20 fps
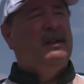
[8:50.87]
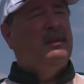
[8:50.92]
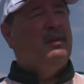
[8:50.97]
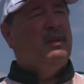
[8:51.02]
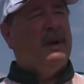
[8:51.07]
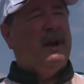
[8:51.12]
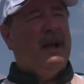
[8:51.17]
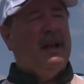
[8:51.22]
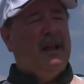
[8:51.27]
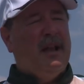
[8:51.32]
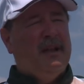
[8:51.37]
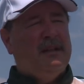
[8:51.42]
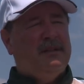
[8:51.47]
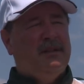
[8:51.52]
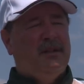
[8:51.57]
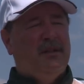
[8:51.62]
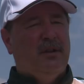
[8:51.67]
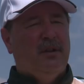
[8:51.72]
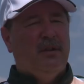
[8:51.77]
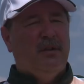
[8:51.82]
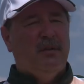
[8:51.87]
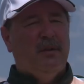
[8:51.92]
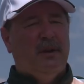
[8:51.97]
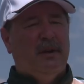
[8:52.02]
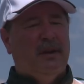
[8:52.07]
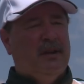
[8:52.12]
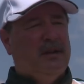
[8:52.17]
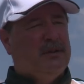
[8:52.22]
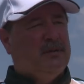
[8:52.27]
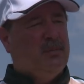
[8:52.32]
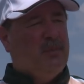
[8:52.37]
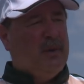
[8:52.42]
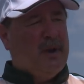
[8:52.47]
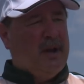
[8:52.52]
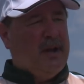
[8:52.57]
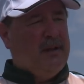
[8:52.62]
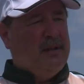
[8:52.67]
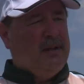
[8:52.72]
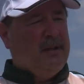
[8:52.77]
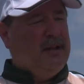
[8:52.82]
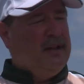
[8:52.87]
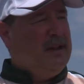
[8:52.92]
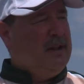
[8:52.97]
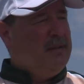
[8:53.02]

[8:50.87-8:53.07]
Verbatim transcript: What I like to do is when I get